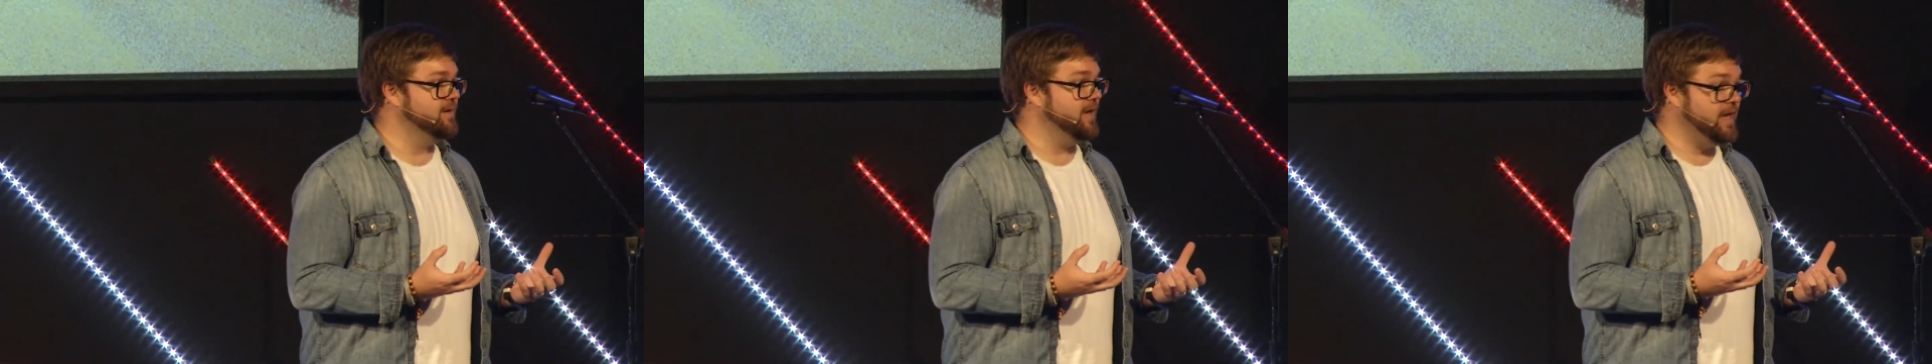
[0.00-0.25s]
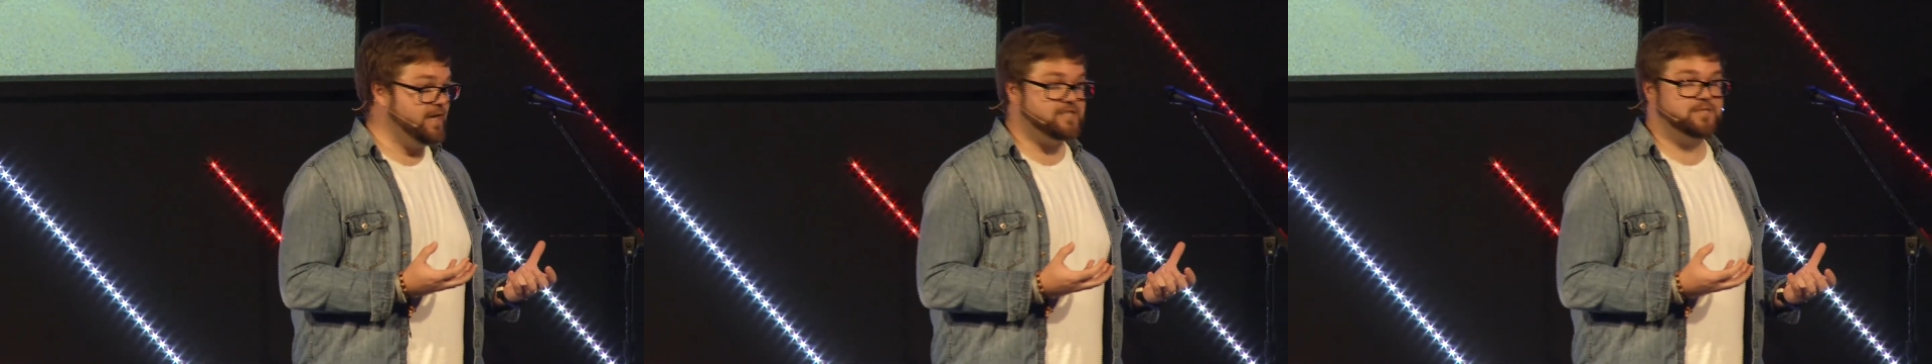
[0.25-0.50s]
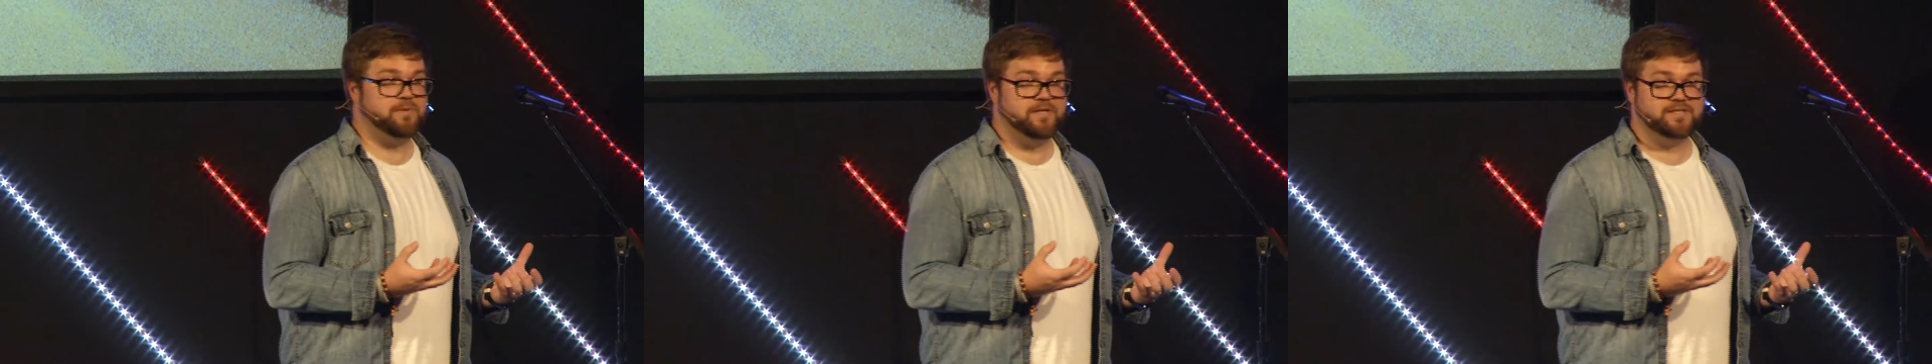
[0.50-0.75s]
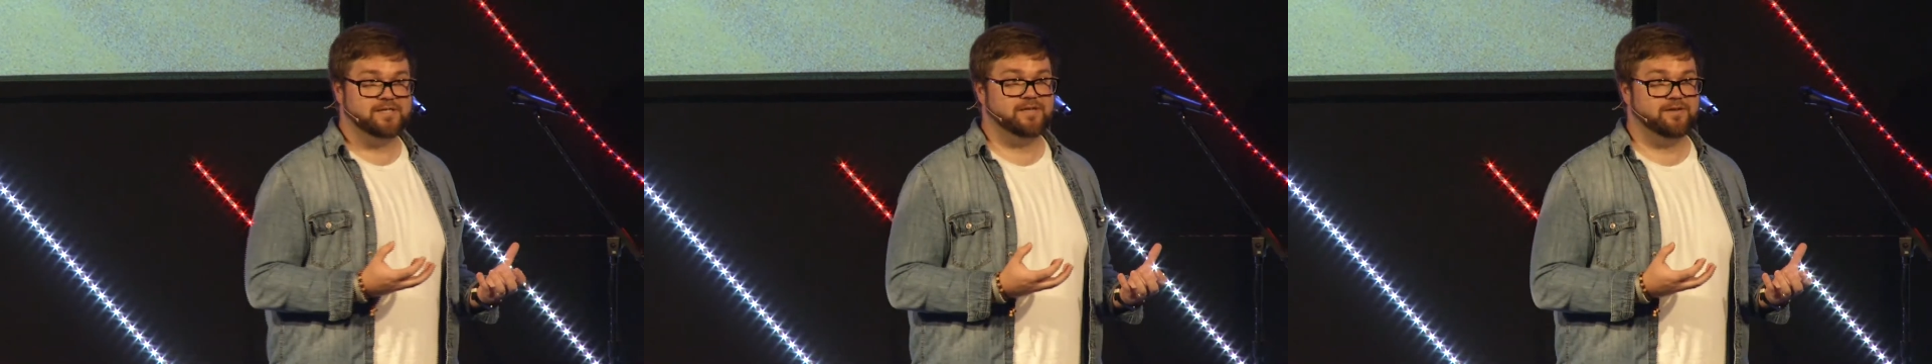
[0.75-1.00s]
an
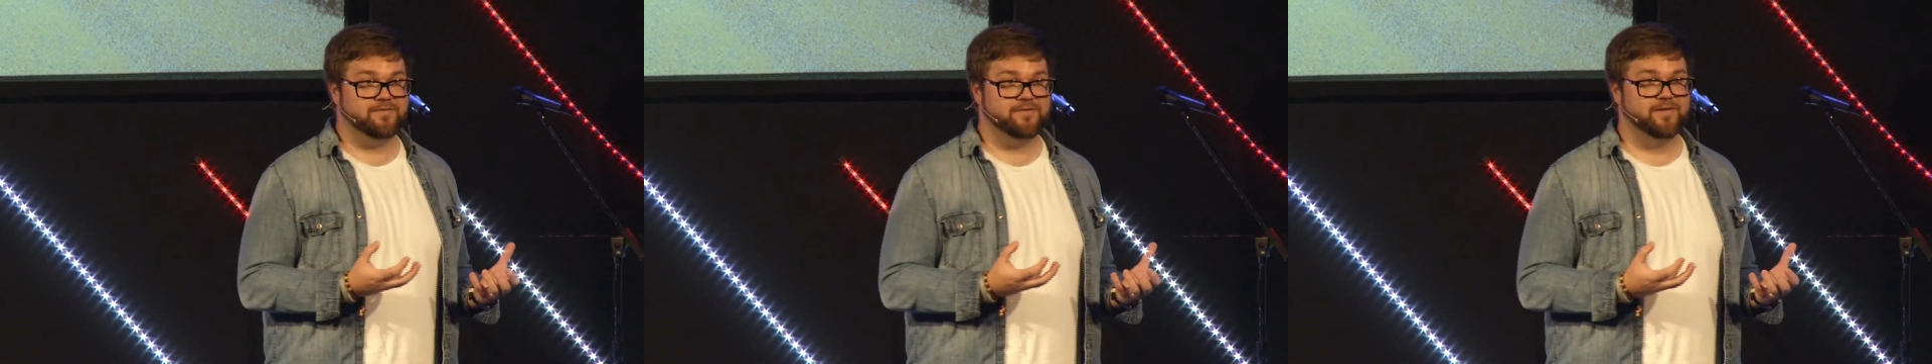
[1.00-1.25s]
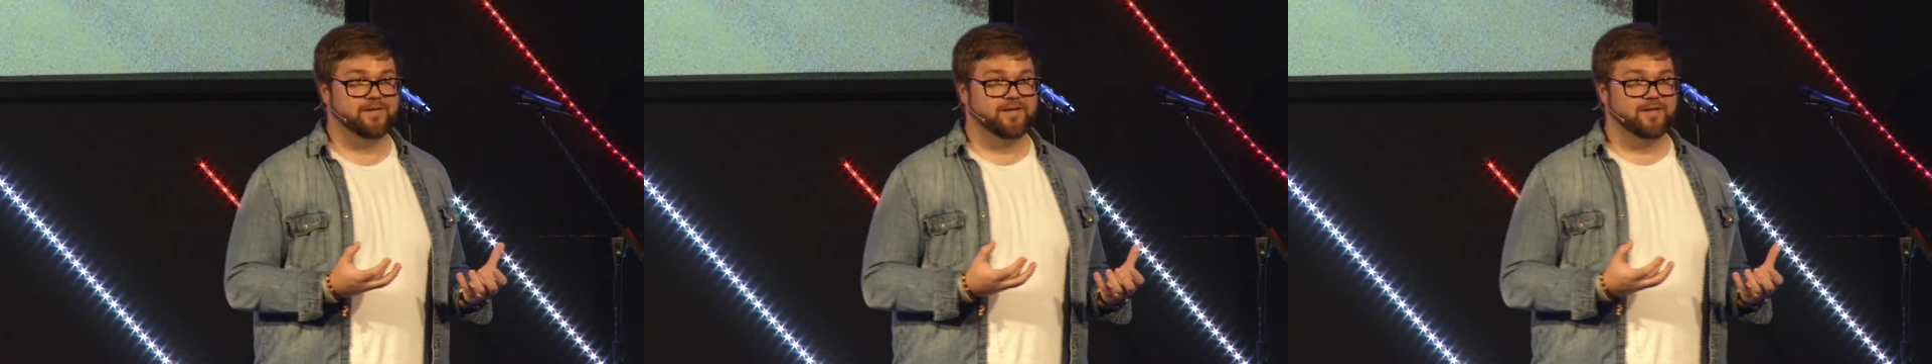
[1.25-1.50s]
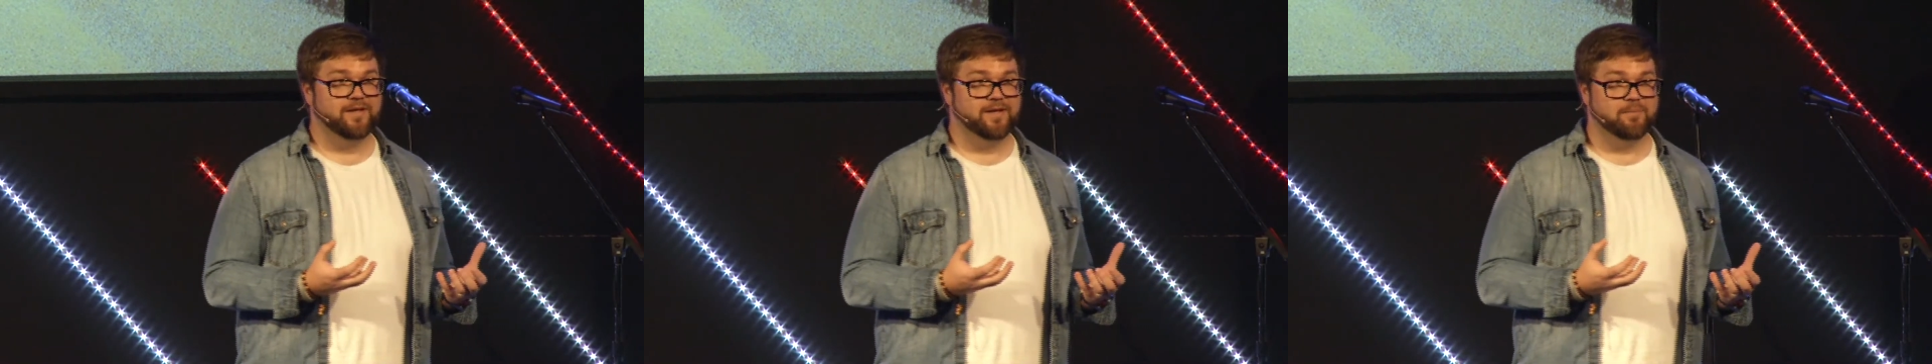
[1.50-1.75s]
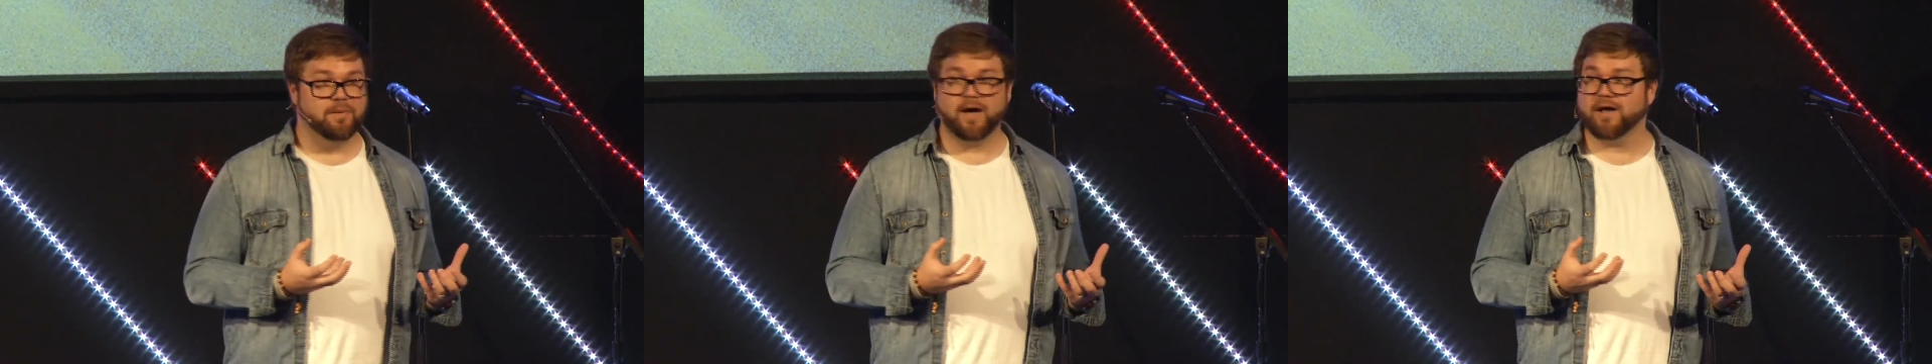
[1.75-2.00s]
expensive
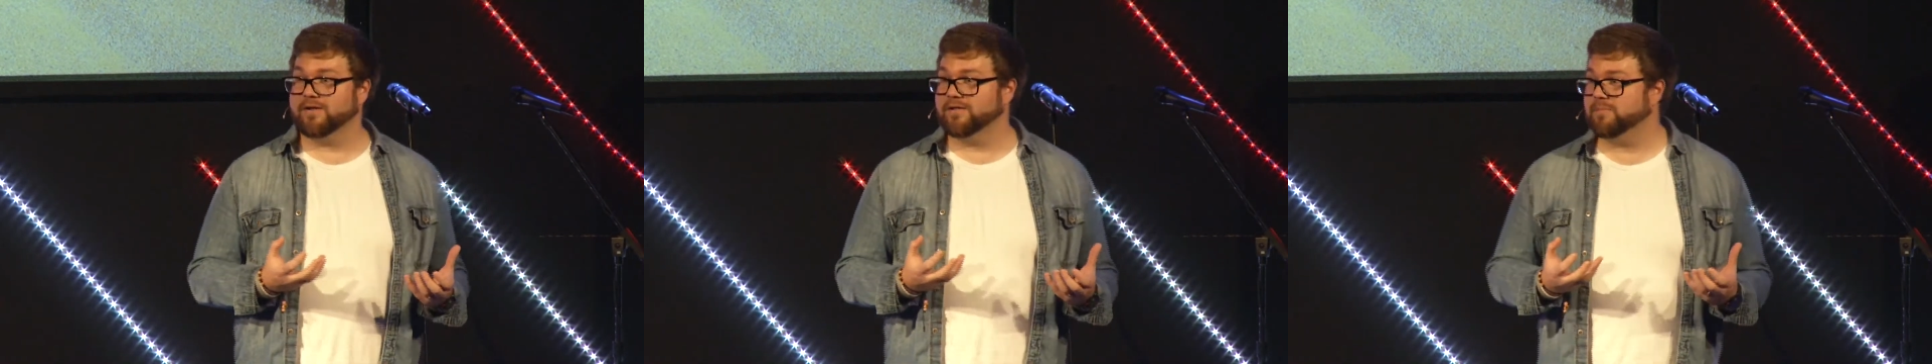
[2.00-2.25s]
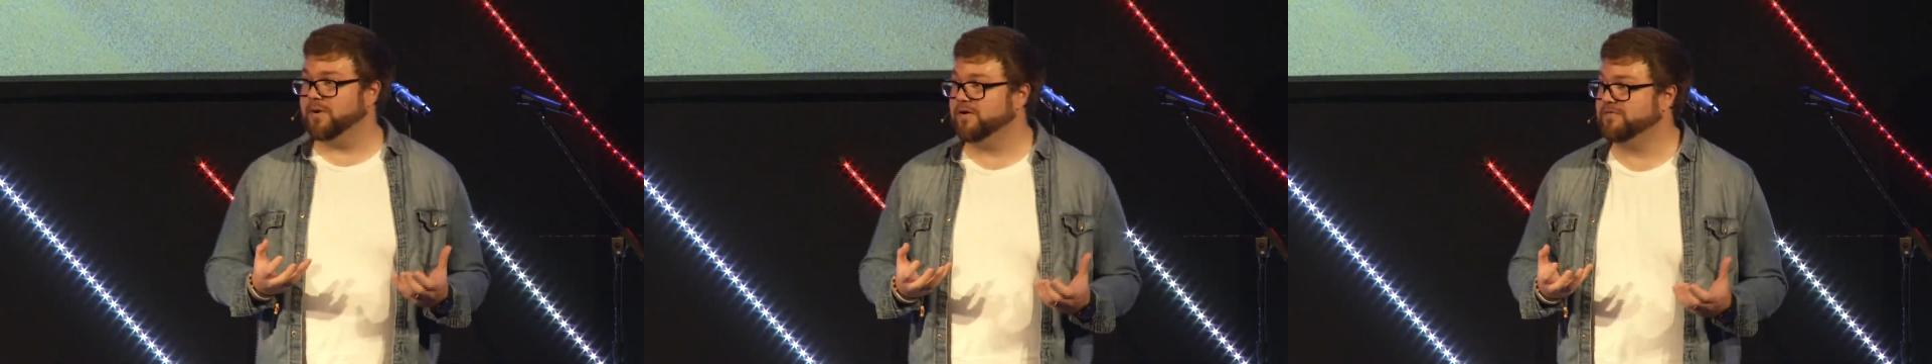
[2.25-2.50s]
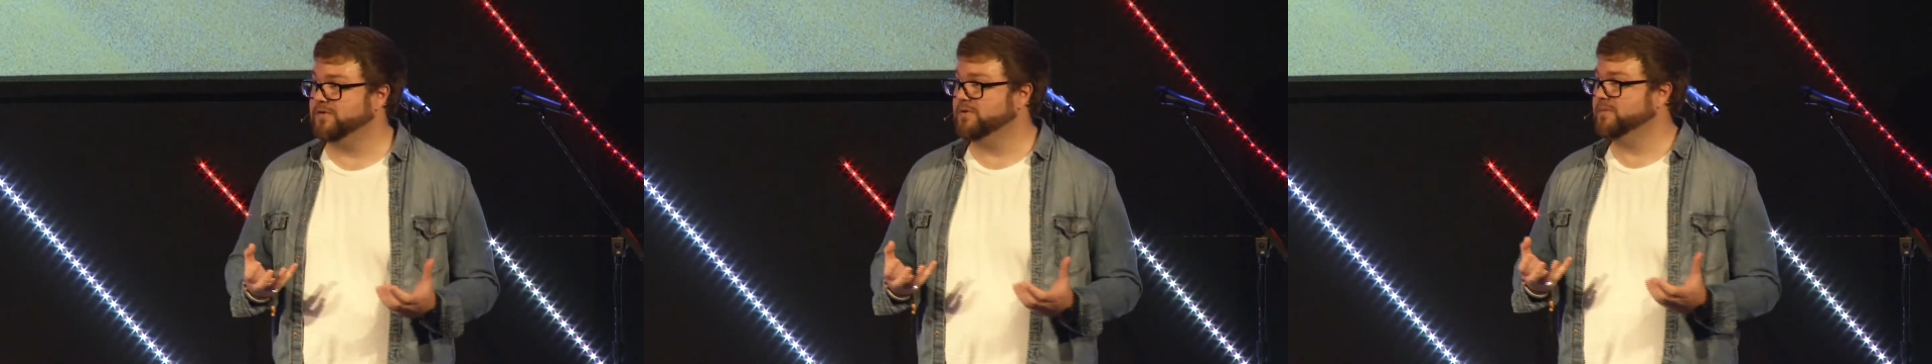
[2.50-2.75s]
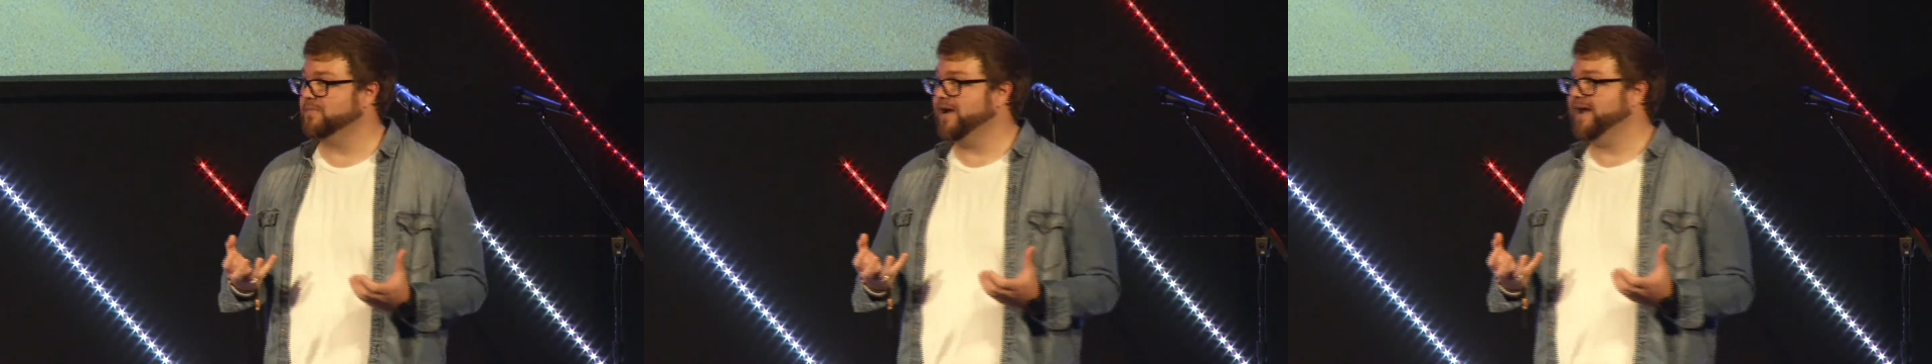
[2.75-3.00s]
bottle of
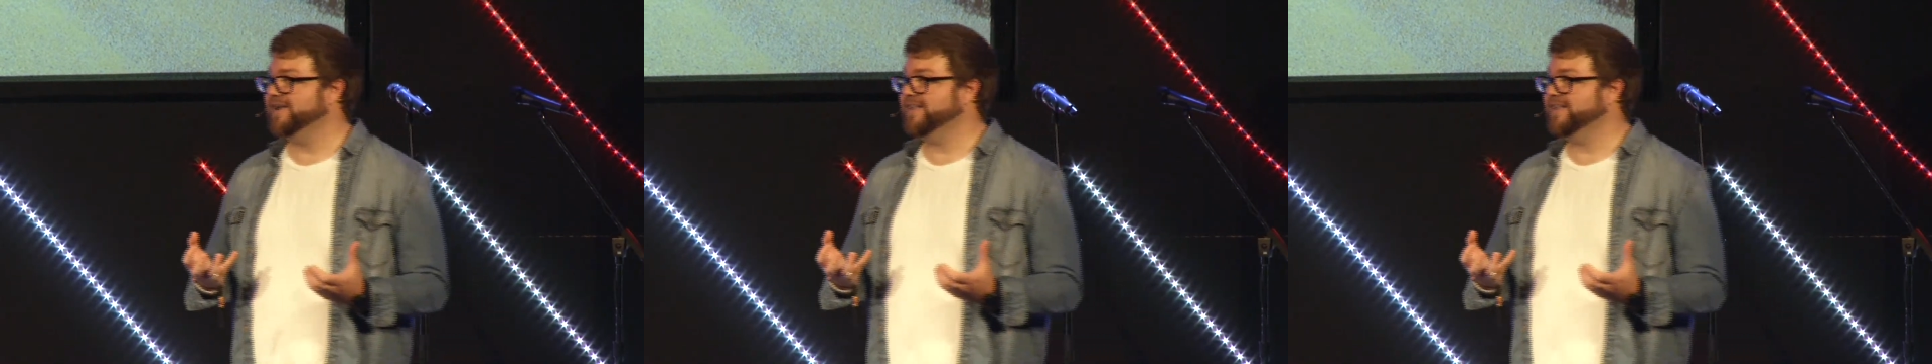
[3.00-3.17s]
perfume, right?